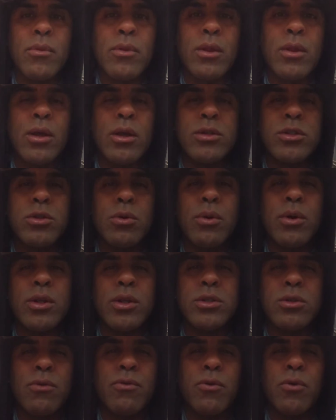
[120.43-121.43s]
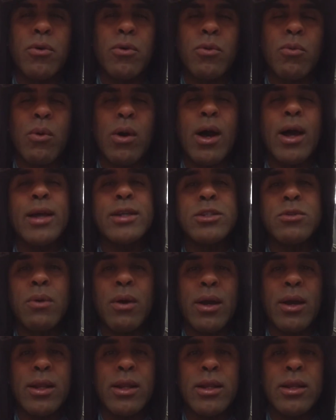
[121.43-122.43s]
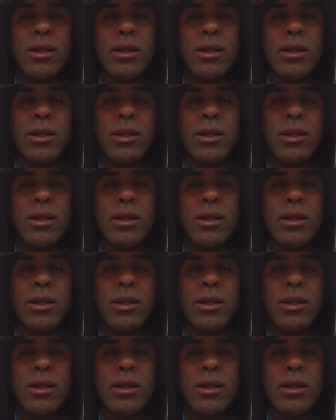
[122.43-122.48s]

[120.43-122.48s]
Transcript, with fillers: know, so on and so forth. Why? So I could